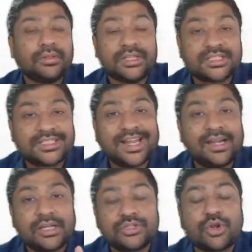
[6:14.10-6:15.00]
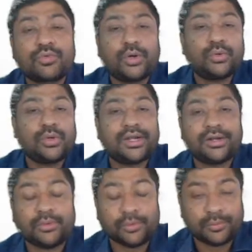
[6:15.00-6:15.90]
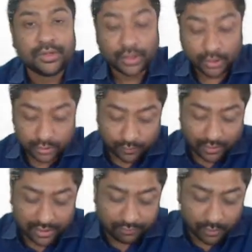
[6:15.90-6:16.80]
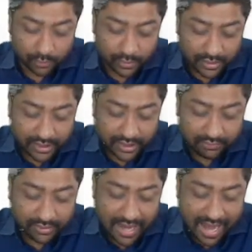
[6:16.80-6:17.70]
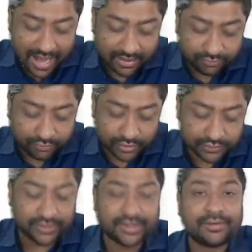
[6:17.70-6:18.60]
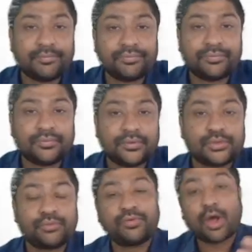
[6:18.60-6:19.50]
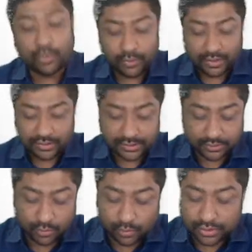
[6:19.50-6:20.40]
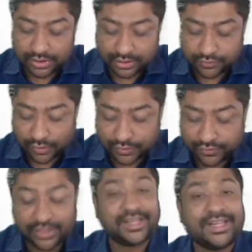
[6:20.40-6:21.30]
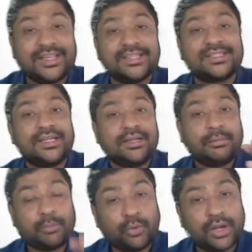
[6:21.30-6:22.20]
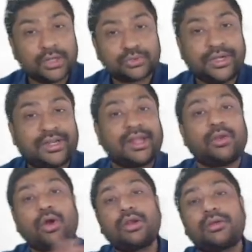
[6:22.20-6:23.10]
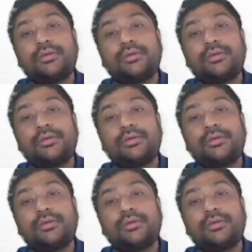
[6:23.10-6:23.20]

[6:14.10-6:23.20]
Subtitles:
The cell does not want to let it go. So what it will do? It will add a phosphate. So now this glucose 6-phosphate is polar, so it cannot